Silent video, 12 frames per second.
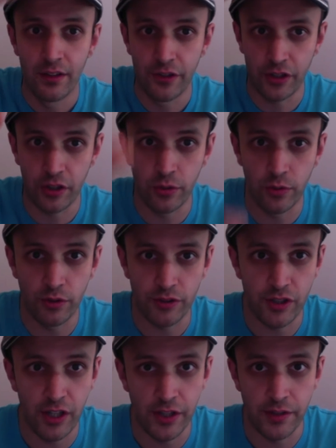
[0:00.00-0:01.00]
the Google
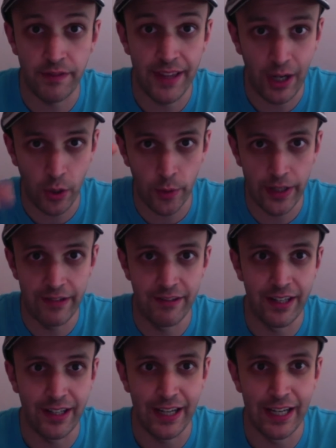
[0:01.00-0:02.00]
search for that query.
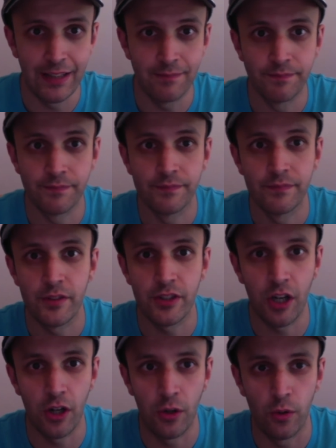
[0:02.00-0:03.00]
Okay,
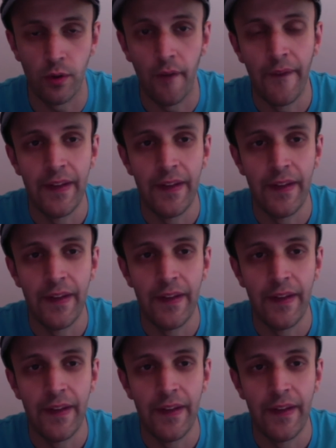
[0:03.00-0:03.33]
so